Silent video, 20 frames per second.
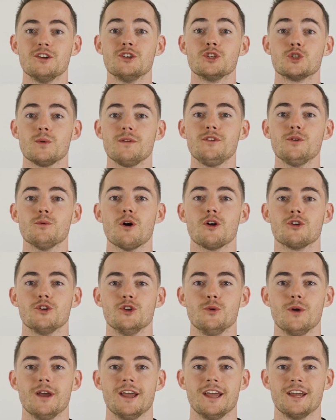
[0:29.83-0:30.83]
So if you are
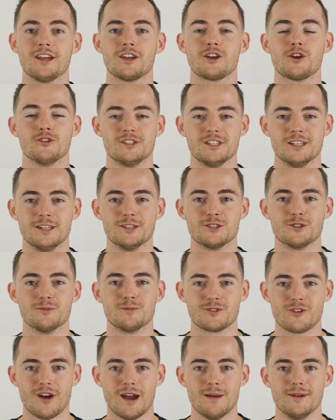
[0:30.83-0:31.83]
new here, consider
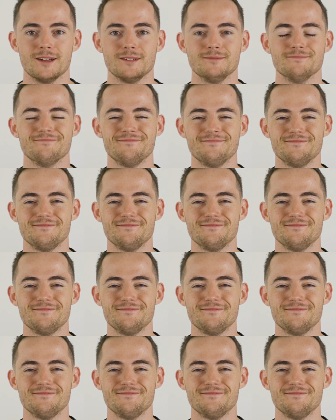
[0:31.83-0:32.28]
subscribing.